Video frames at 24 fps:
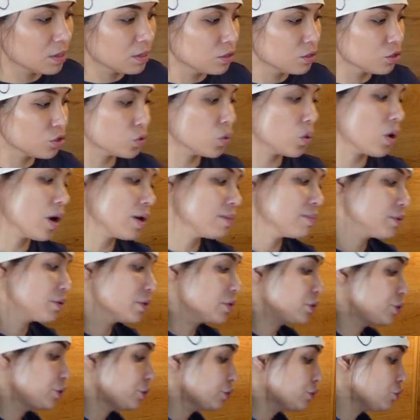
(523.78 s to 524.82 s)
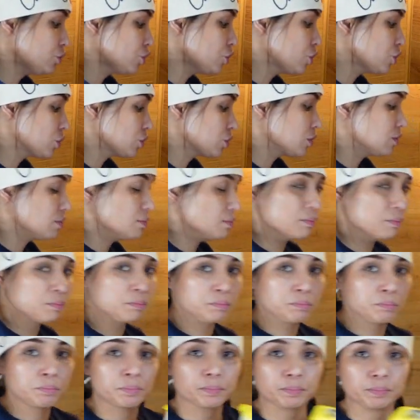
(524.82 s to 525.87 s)
so I'm gonna use
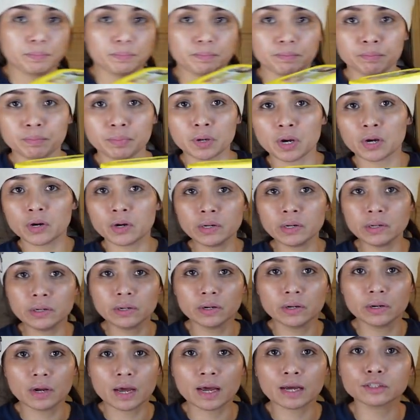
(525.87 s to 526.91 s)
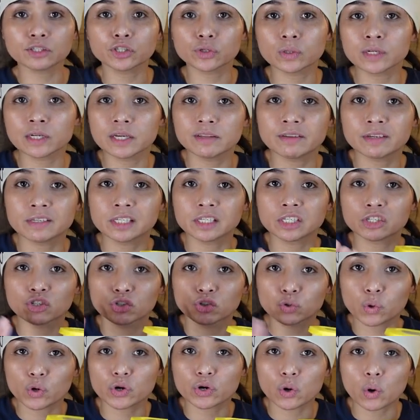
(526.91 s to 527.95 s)
butter actually this is
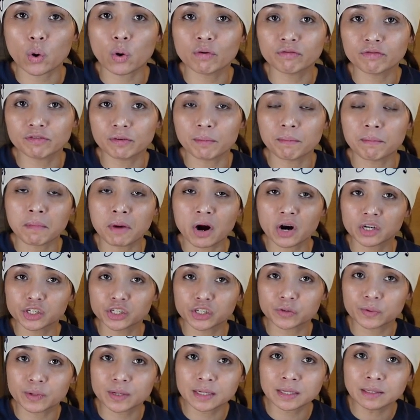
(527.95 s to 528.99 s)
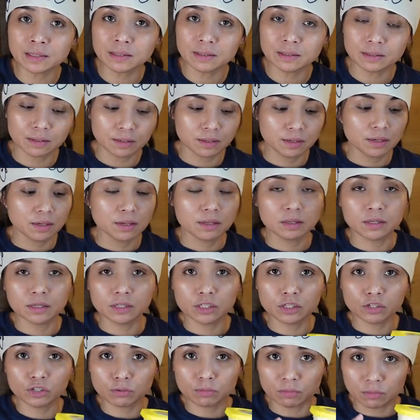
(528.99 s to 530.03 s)
sort of margarine this
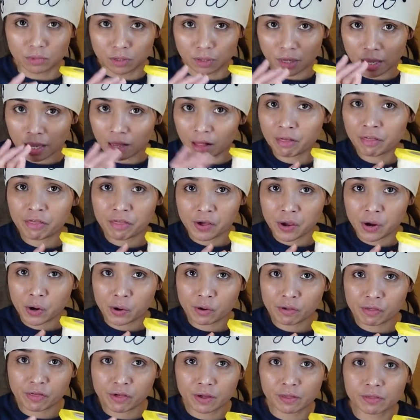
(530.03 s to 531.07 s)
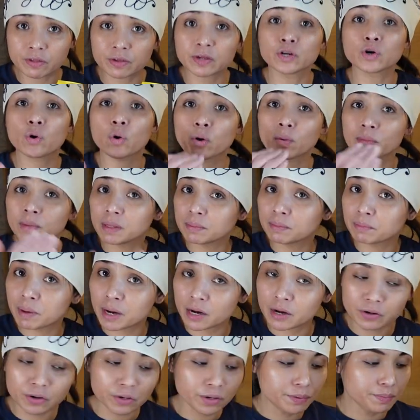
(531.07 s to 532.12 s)
is healthier than the normal
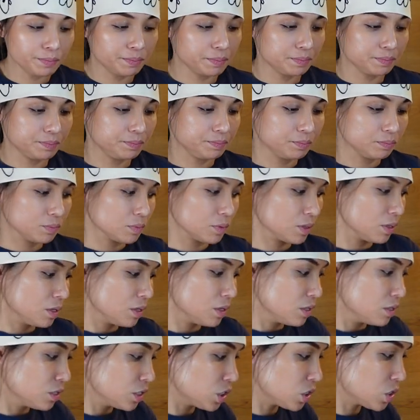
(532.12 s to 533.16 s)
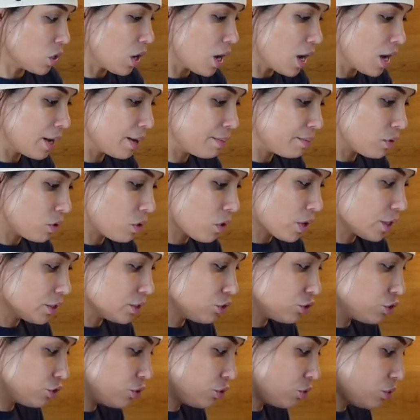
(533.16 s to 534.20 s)
butter so I'm going
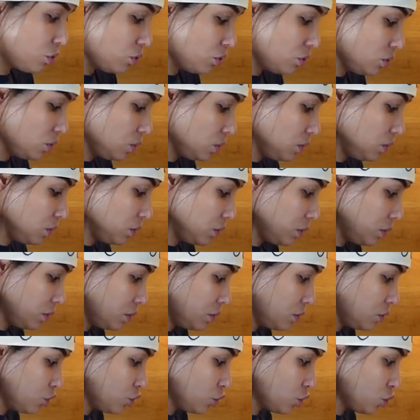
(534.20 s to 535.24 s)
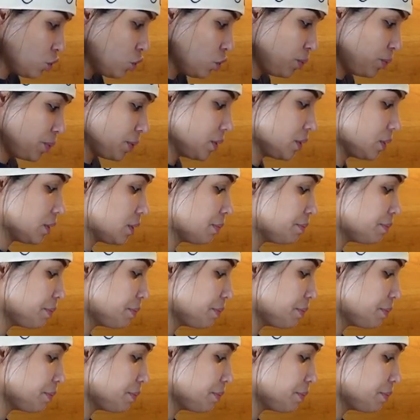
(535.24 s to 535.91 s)
to scoop a